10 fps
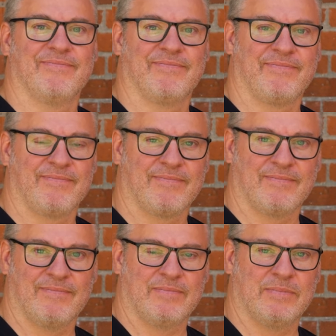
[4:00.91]

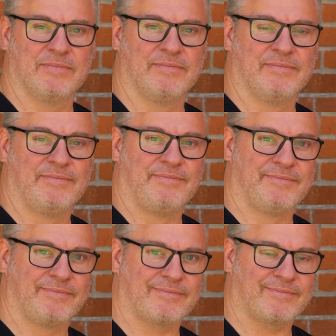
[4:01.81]

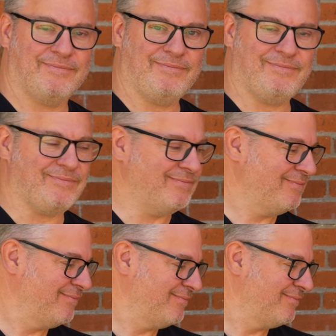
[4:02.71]

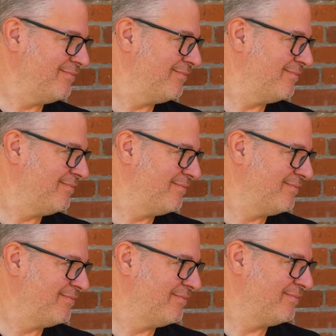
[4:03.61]

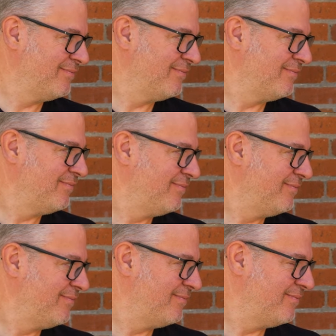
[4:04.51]

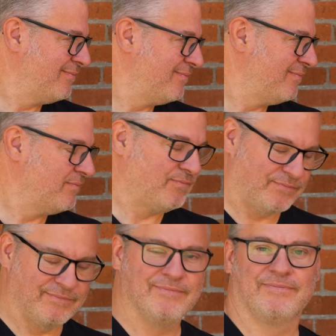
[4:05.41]

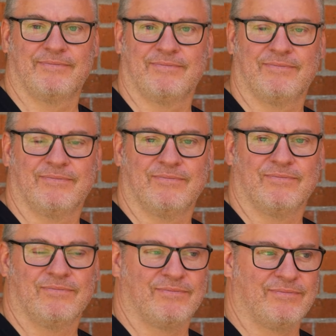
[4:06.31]

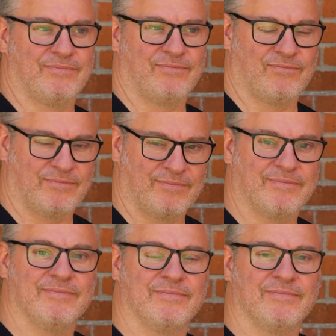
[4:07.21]

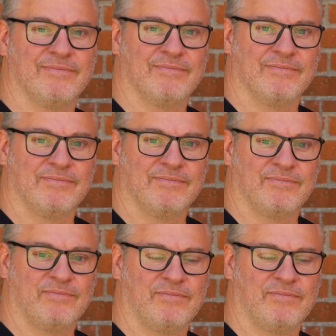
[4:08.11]
(silent)